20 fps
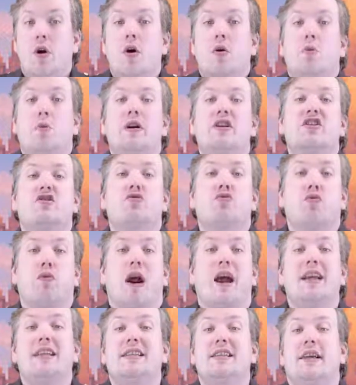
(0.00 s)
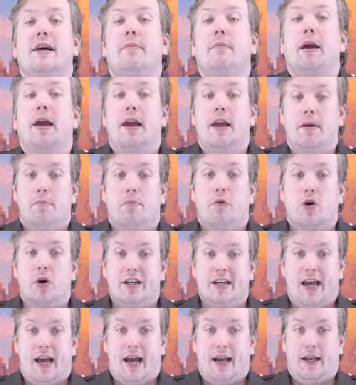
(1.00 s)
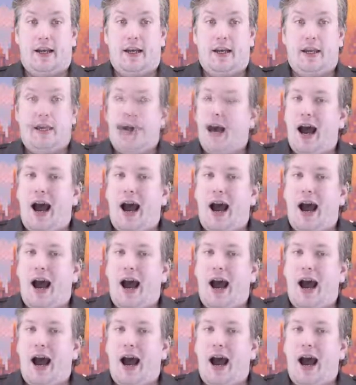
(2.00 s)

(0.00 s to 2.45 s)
which grants him immortality.